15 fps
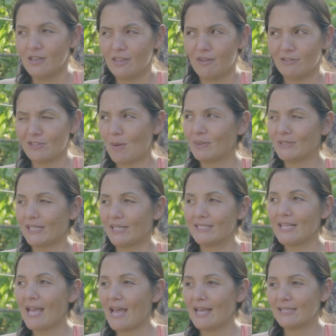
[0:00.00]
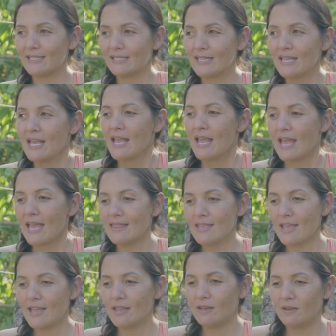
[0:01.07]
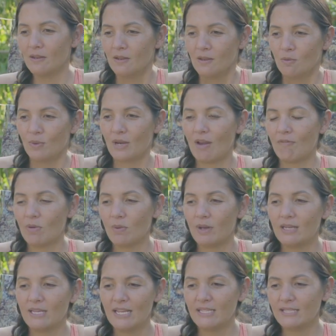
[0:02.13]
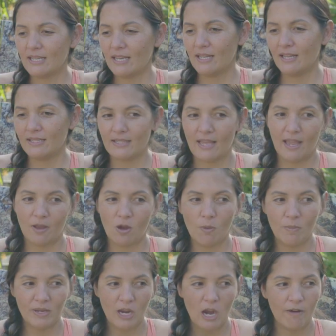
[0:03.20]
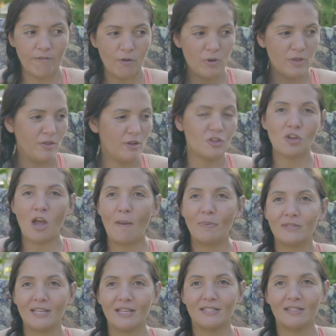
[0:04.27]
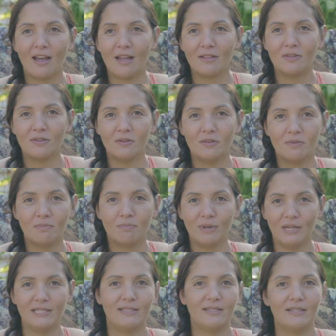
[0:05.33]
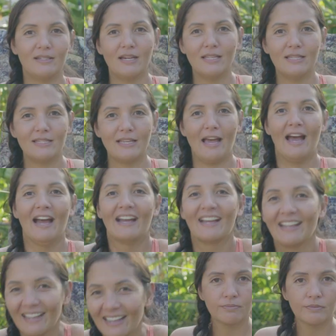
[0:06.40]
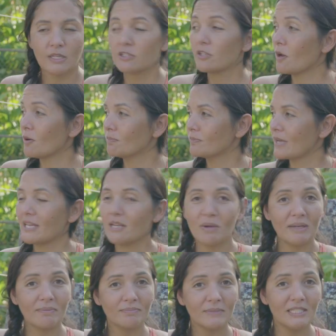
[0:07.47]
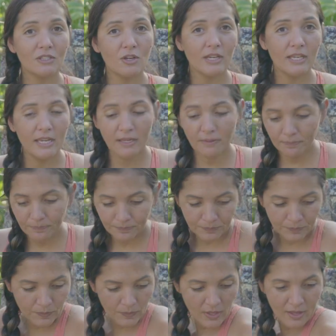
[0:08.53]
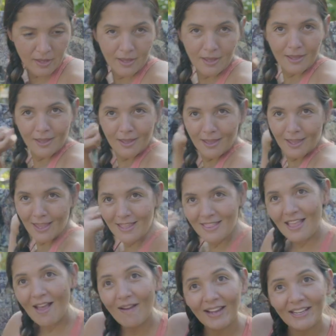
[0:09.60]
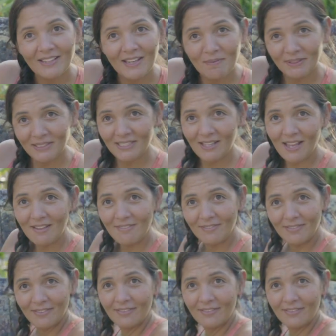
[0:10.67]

And it was almost like a test. And then when everyone eats it, it's like, oh, be careful with your chopsticks not to bust the gut sack. So anyway, it's cooking. And now I can tell you about the dive.